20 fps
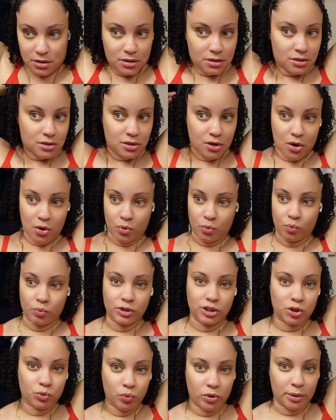So we
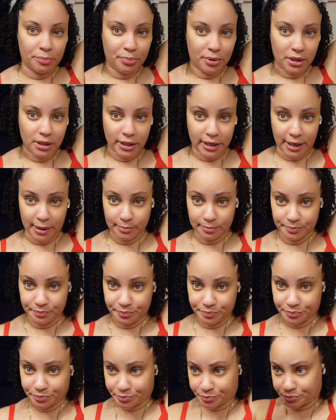just want to pull it
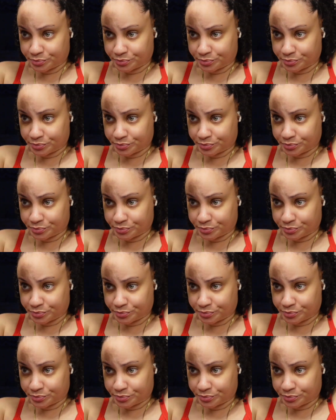up